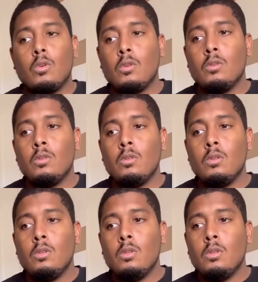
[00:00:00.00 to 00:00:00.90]
I, I,
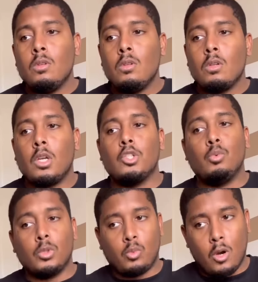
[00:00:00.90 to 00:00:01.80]
don't. I, I, I you know.
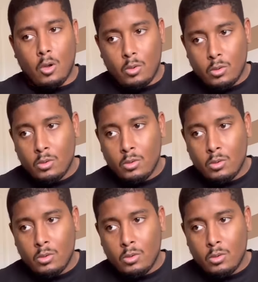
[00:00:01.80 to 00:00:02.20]
was wrong.